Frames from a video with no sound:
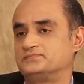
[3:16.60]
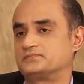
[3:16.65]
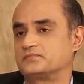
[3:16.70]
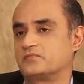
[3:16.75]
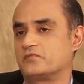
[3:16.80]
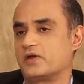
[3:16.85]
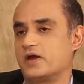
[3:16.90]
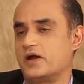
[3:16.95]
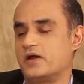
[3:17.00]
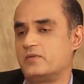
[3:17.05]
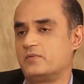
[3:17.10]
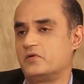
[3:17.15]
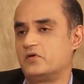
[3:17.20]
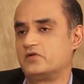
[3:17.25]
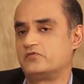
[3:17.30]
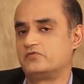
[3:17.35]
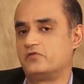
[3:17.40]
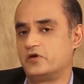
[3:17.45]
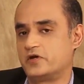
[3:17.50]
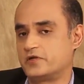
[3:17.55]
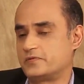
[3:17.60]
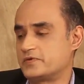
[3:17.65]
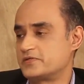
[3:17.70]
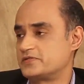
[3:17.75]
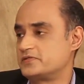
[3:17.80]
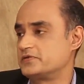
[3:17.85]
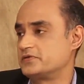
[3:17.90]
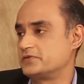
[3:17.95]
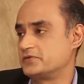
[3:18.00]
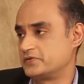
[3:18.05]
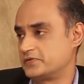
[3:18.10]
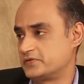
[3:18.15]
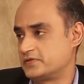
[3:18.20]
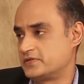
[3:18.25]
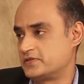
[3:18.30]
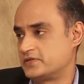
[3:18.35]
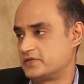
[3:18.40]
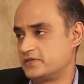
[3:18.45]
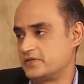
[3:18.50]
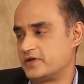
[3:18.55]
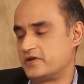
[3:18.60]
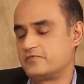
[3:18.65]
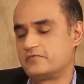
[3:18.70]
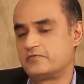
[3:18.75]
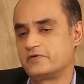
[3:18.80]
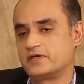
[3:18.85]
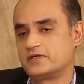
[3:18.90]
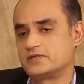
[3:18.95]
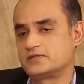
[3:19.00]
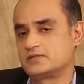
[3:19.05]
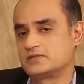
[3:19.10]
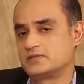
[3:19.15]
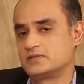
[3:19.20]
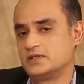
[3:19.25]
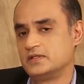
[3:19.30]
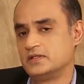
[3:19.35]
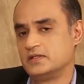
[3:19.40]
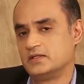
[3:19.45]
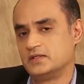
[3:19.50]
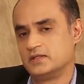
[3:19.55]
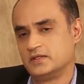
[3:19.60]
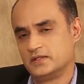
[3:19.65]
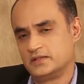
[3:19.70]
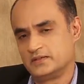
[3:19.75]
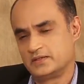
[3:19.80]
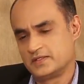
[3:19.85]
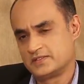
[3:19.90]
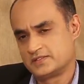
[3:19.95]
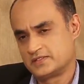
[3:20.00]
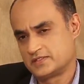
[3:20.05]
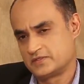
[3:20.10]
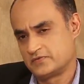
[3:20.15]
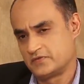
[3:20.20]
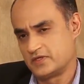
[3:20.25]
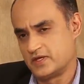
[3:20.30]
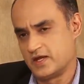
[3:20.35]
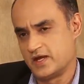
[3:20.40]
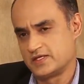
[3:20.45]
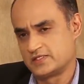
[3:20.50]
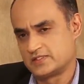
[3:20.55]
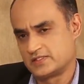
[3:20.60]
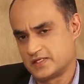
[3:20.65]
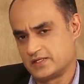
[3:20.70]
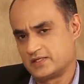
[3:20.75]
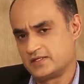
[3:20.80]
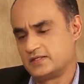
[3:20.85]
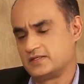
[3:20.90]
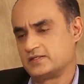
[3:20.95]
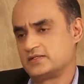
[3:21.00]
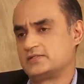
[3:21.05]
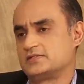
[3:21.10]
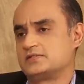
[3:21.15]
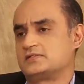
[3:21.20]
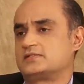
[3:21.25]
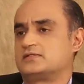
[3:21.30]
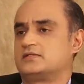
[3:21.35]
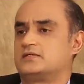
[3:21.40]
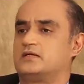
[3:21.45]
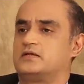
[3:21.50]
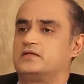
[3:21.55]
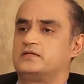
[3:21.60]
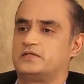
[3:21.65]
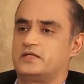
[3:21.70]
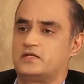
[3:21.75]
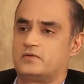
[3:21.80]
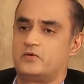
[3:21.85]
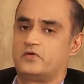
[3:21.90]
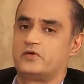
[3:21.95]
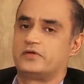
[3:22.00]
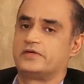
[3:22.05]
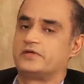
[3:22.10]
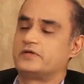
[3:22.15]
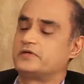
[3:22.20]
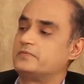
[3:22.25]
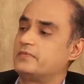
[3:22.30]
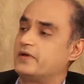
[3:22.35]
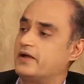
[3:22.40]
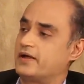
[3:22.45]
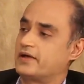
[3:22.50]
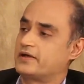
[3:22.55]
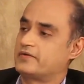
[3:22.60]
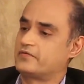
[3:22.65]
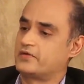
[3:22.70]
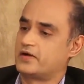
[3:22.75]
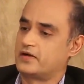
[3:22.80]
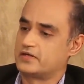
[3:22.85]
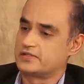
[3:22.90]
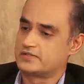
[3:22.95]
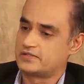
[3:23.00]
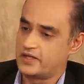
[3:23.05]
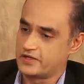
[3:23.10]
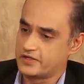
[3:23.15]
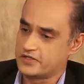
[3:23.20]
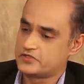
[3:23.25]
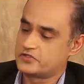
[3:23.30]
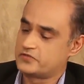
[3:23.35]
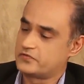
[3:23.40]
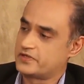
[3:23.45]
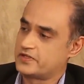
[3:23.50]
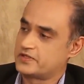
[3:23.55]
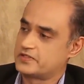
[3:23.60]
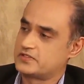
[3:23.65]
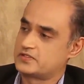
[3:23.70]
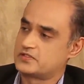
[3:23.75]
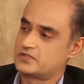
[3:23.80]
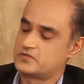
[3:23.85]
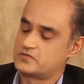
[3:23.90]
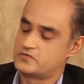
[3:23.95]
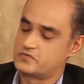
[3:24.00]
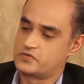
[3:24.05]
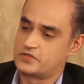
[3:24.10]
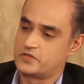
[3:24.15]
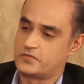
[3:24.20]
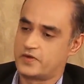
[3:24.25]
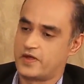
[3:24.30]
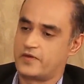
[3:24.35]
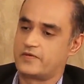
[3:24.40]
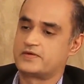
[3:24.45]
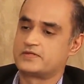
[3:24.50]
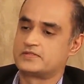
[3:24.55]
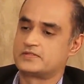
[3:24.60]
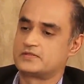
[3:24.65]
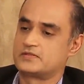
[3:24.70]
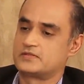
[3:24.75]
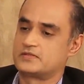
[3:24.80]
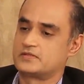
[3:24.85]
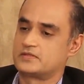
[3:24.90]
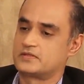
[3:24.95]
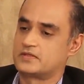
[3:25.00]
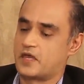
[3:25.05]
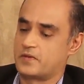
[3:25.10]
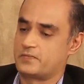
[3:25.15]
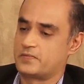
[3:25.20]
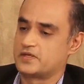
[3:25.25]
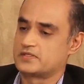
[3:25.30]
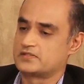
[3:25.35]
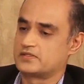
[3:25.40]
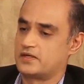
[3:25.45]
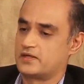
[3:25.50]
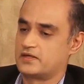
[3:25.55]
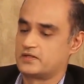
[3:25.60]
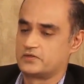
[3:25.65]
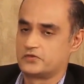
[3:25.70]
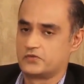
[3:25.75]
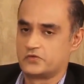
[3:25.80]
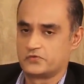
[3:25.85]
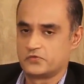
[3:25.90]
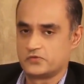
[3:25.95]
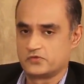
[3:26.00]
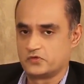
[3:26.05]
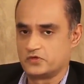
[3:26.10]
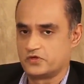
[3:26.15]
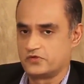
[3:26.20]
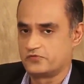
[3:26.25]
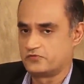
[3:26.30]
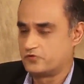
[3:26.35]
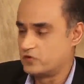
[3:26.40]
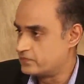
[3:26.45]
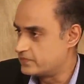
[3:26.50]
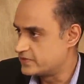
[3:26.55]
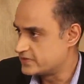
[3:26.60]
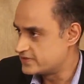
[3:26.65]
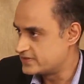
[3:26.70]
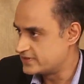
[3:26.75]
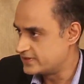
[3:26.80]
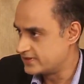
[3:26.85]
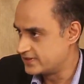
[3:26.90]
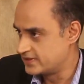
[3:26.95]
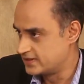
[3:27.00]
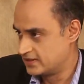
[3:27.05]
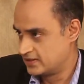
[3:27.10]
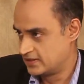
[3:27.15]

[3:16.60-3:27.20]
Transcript: We had about a 40% growth in that phase. Then for the last 10 years, till about a year back, we had a sluggish phase where the private capex cycle growth was only 4%.